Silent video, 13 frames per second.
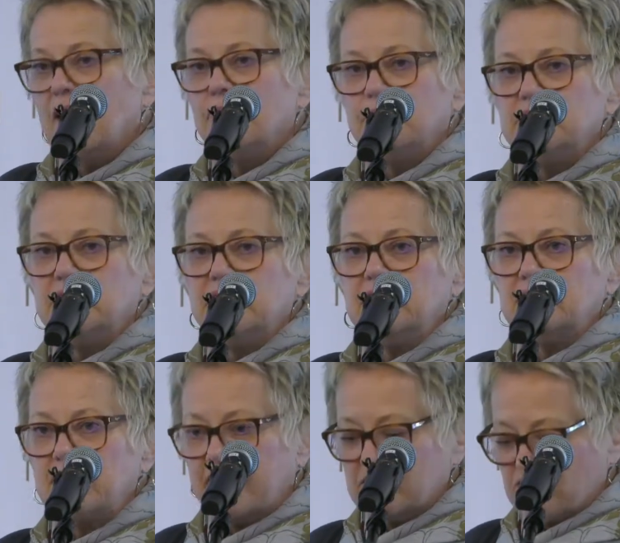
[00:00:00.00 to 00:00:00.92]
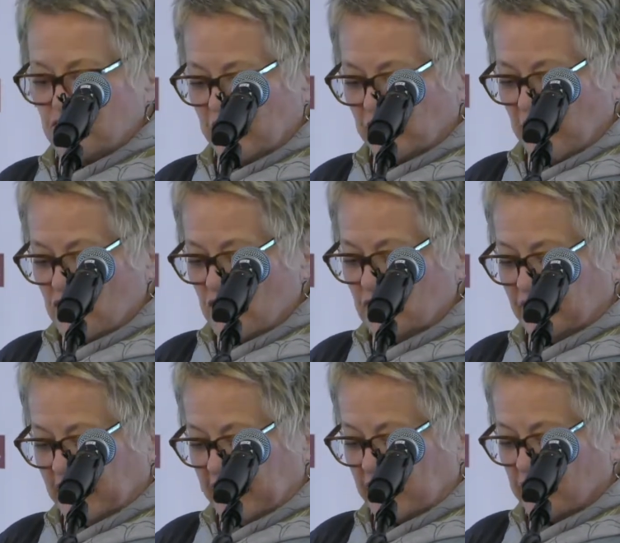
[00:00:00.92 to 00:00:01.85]
Building the next generation
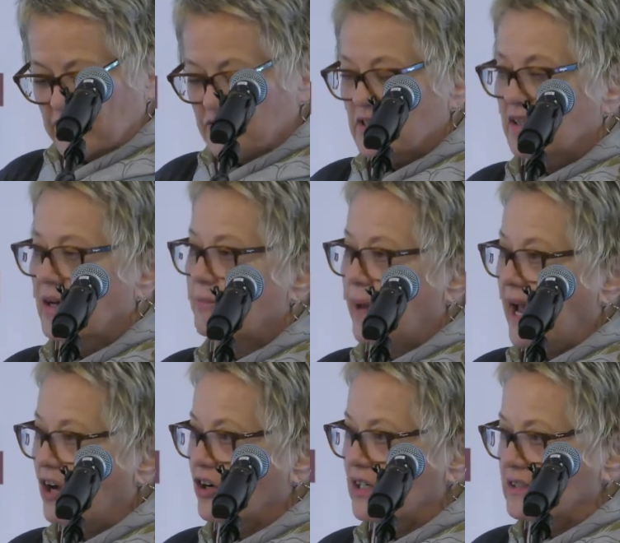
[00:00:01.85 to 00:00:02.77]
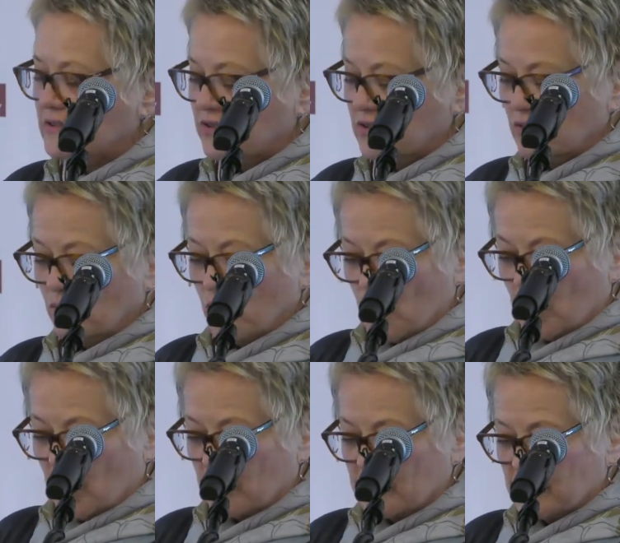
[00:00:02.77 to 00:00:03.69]
of leaders, parents,
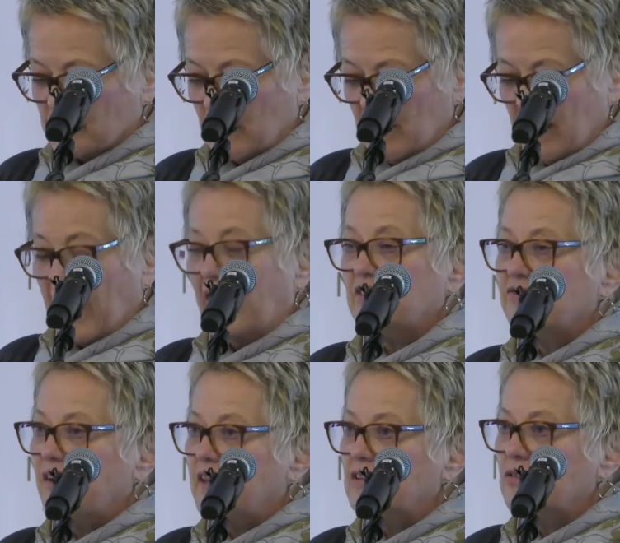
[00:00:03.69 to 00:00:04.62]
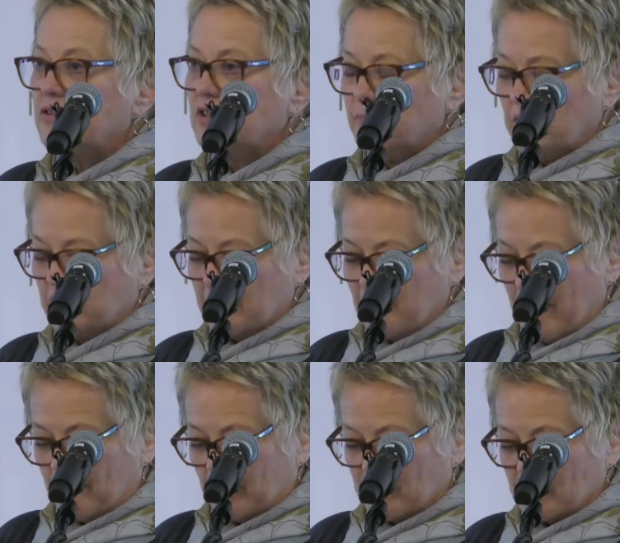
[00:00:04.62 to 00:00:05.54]
workers, and fellow community
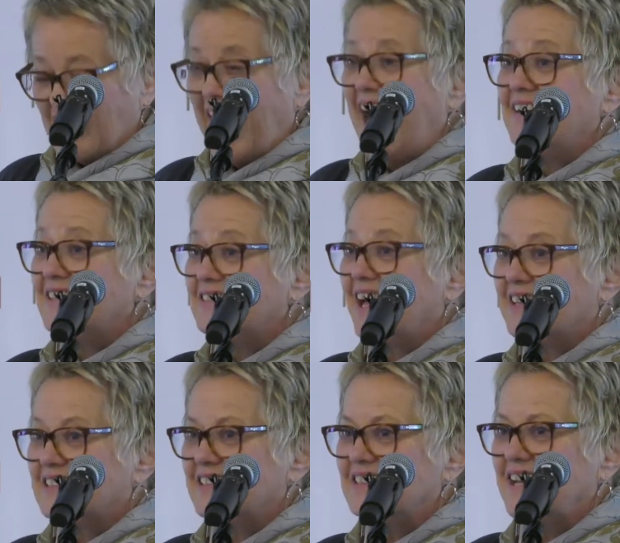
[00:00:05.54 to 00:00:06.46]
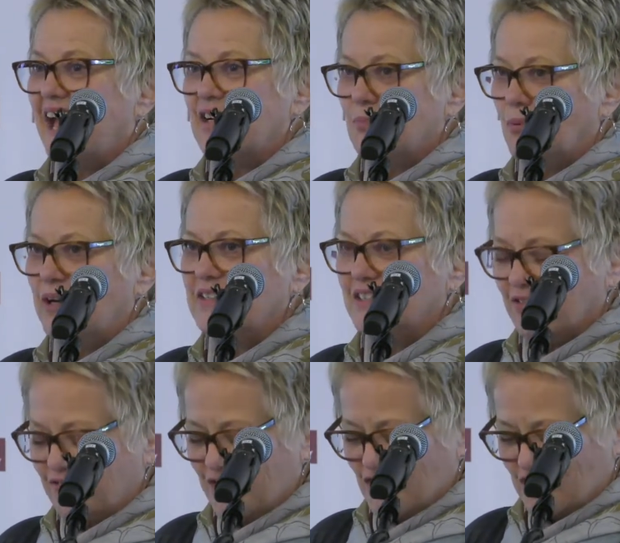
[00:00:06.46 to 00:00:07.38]
members and elected and appointed
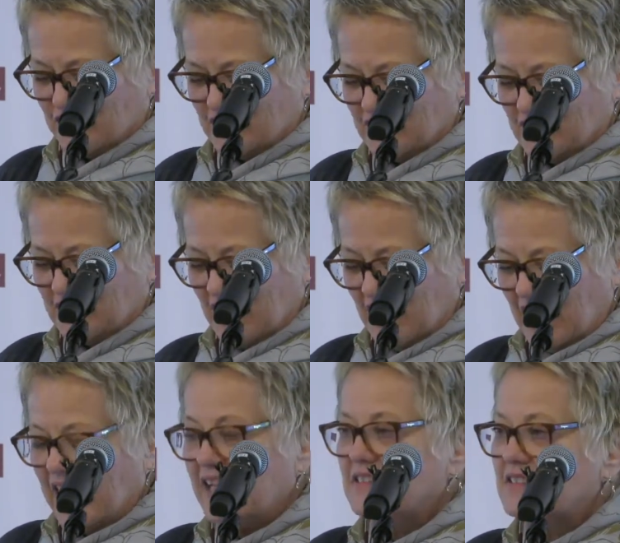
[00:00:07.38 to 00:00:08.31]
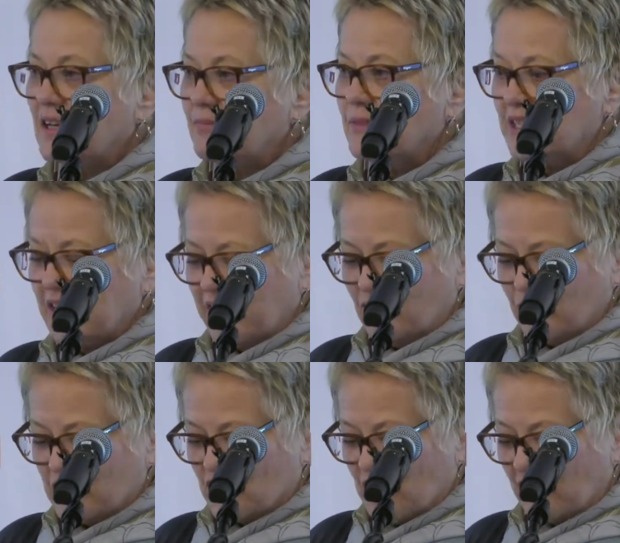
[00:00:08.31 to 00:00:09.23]
officials is something in
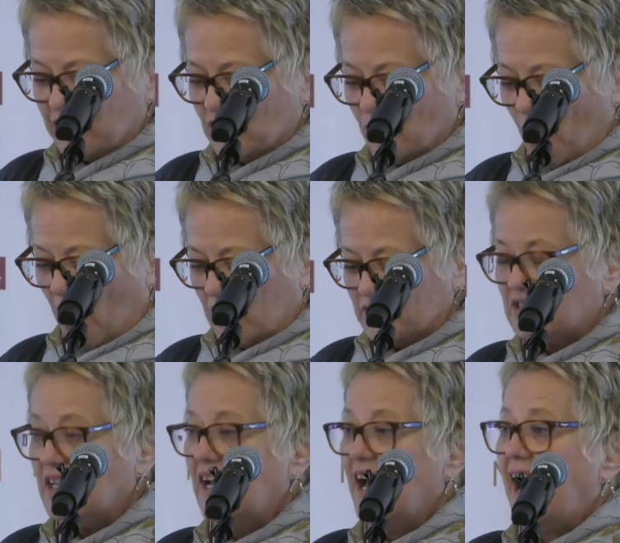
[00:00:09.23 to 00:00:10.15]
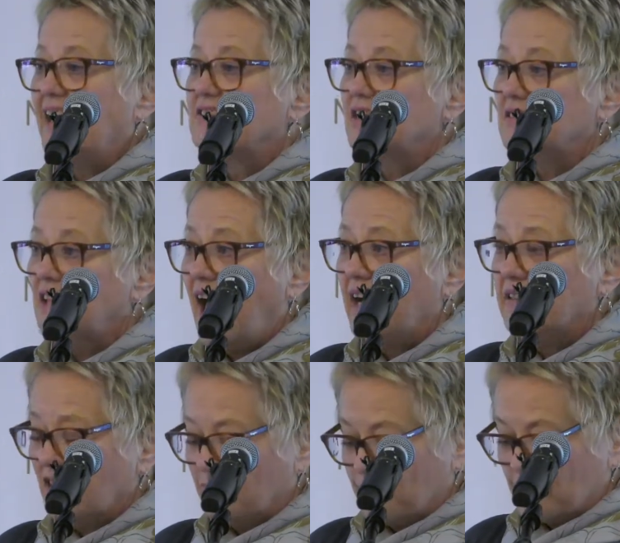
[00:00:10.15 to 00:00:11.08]
which Governor Walz has a
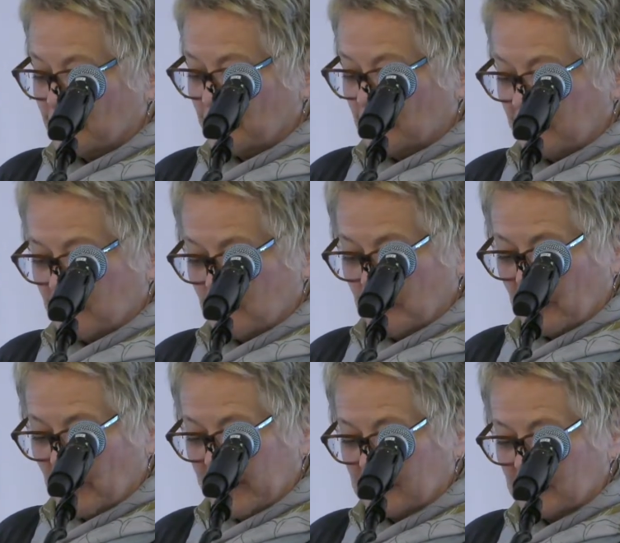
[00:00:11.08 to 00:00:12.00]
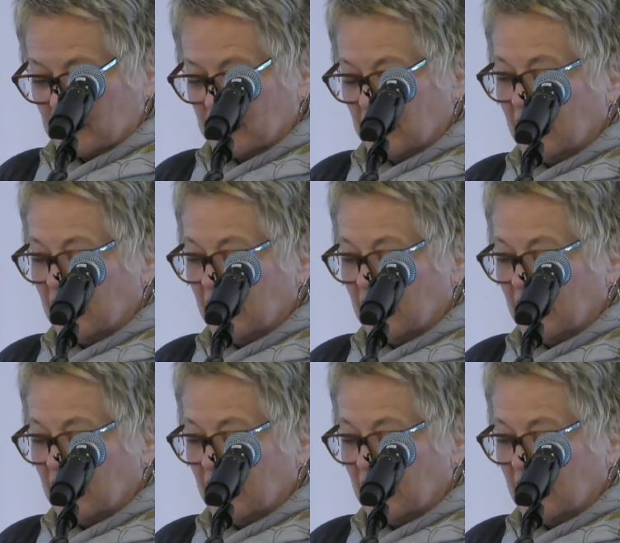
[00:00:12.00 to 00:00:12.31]
lot of personal experience.